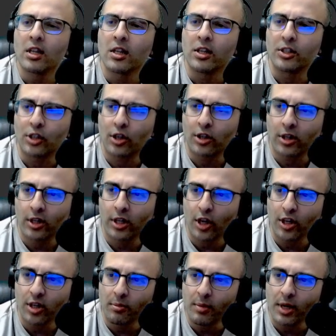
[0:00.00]
Let's click
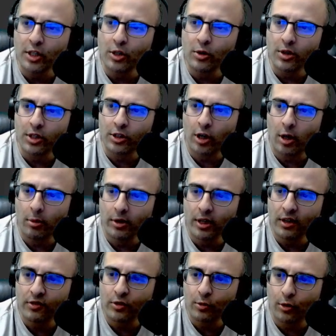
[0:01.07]
on the menu in the top
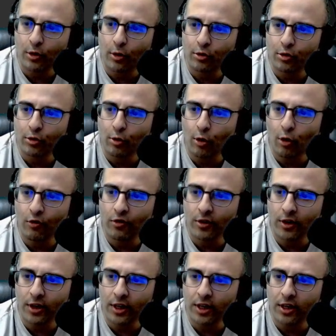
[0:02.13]
left. We'll go to
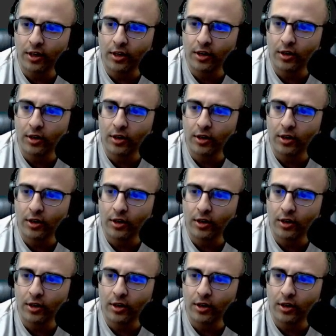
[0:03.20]
overlay